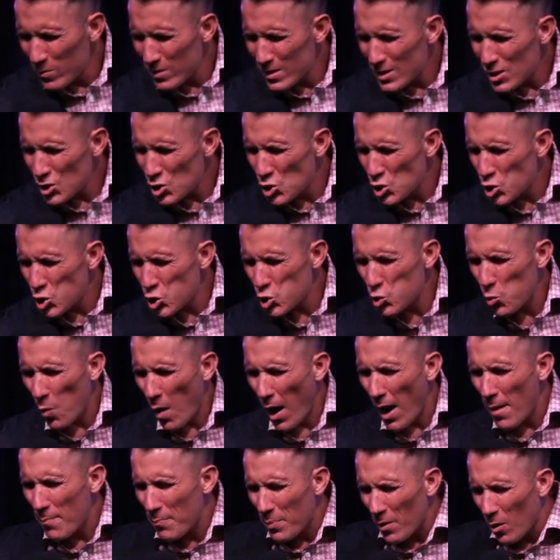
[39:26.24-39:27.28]

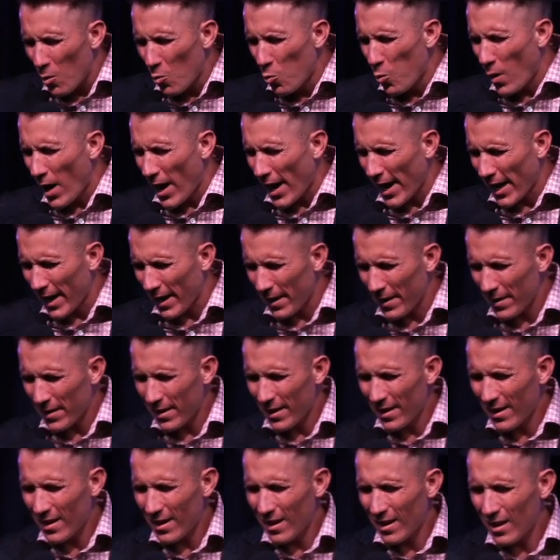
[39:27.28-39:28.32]
swipe away,
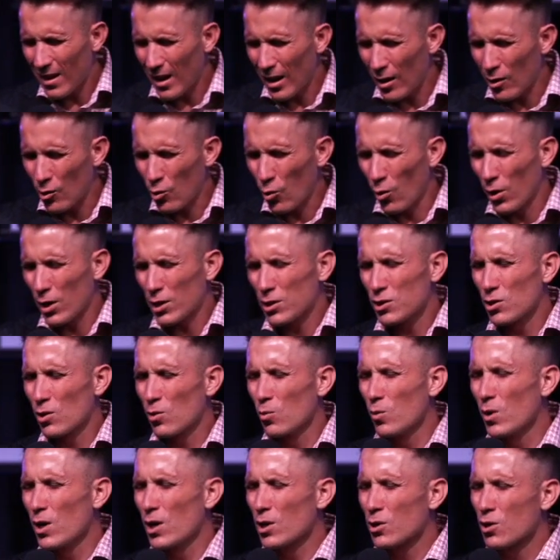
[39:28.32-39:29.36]
according to your
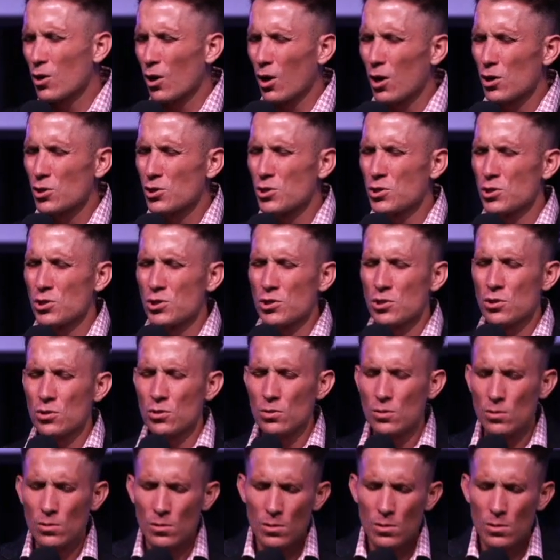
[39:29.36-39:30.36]
word, Colossians 2,